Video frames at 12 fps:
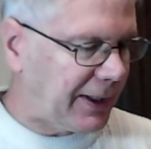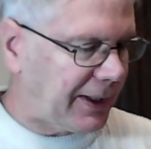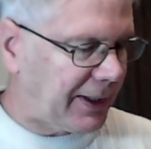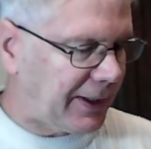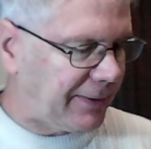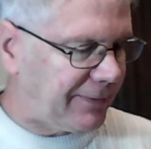I
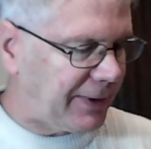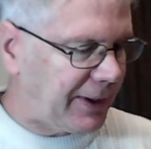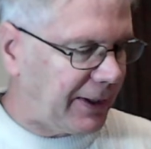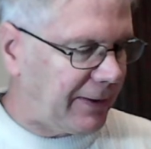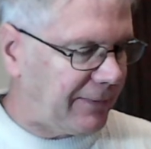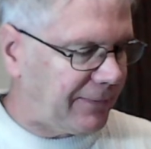have
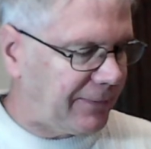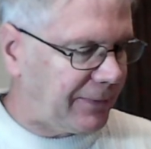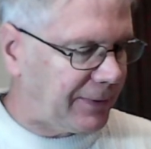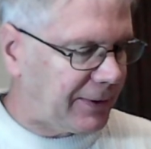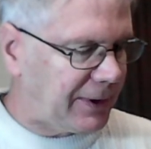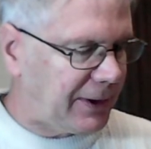a
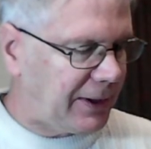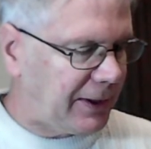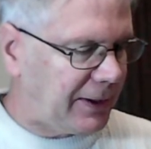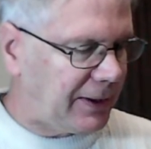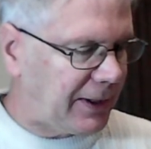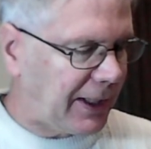
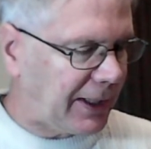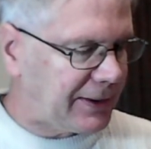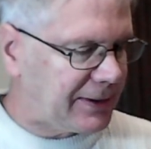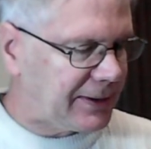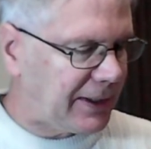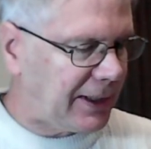
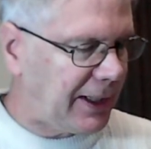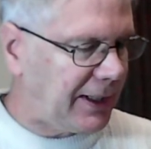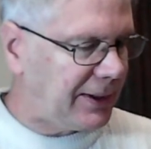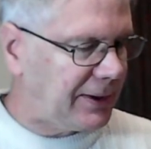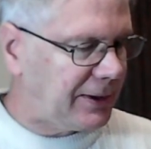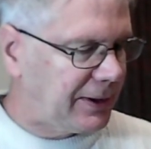
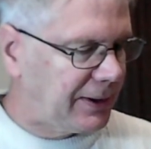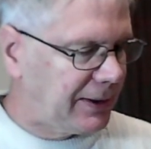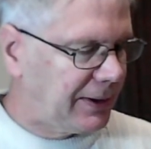14xh